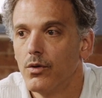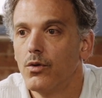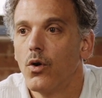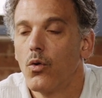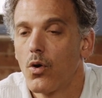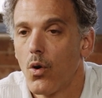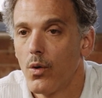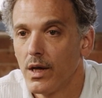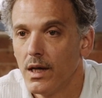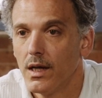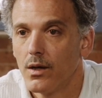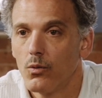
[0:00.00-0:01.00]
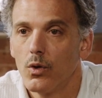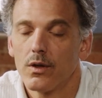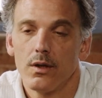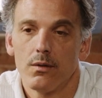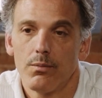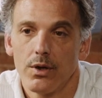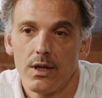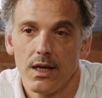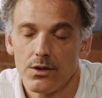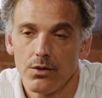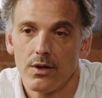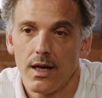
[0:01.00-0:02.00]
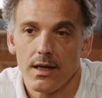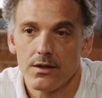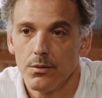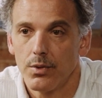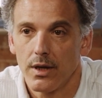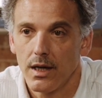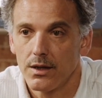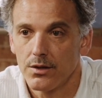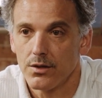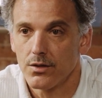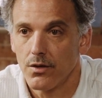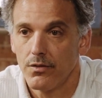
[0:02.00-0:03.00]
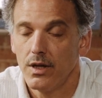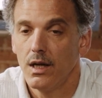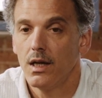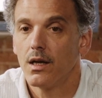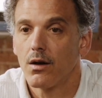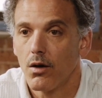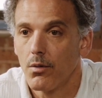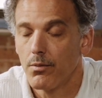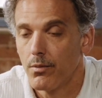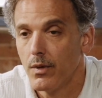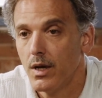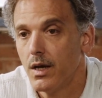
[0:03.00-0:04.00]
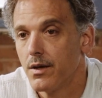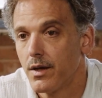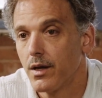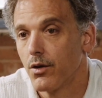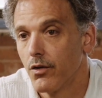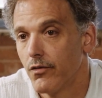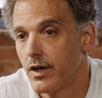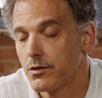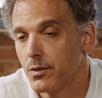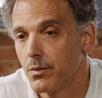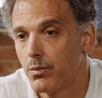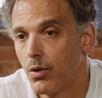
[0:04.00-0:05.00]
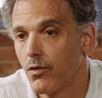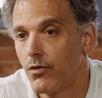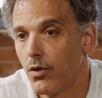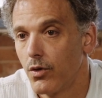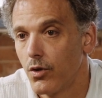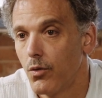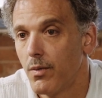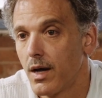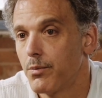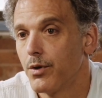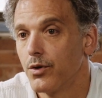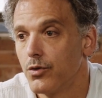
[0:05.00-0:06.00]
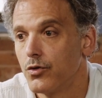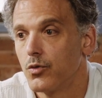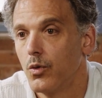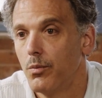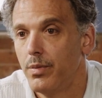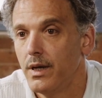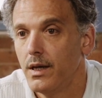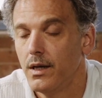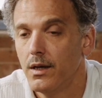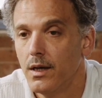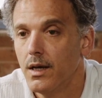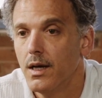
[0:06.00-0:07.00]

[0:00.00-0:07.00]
know going in what the potential tax implications of the income that your investment portfolio might produce will be,